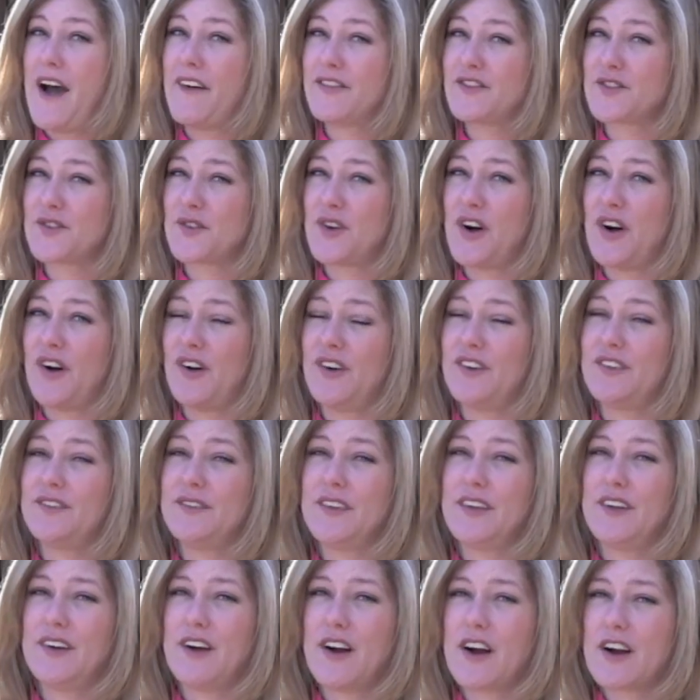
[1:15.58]
After all,
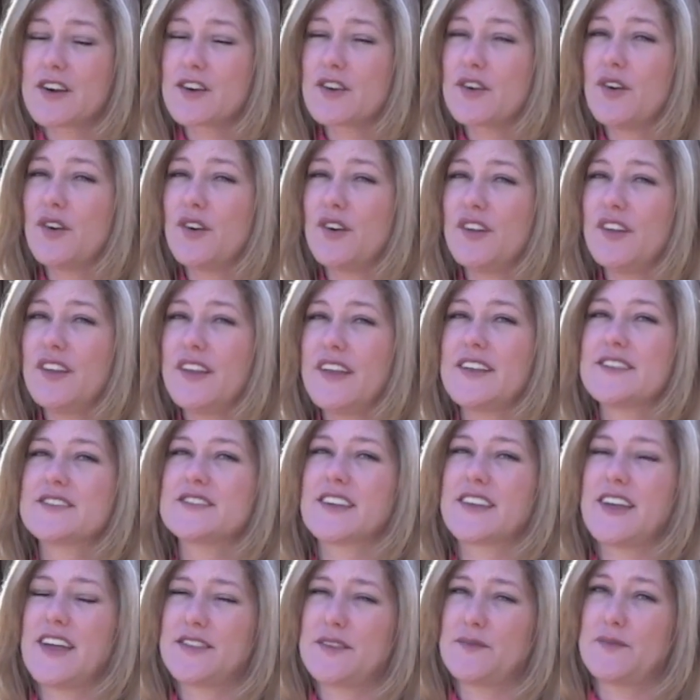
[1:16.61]
our goal is
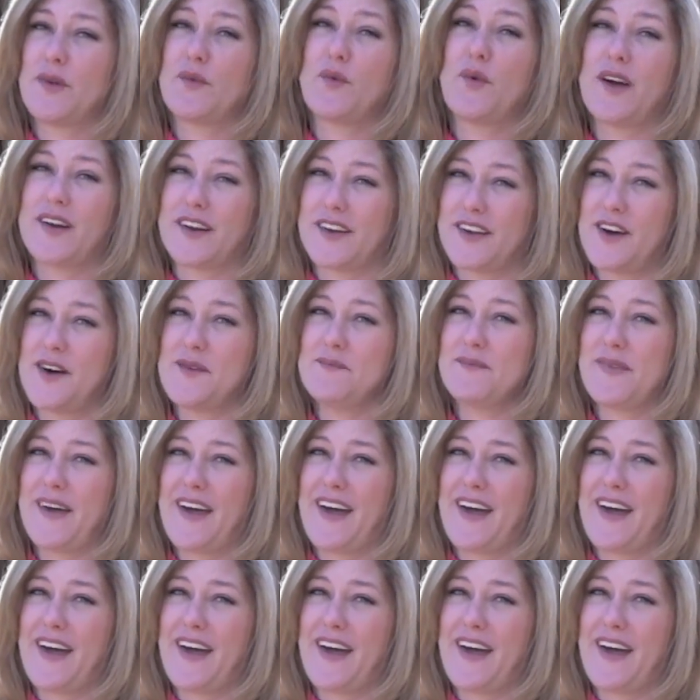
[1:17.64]
to get them to want to come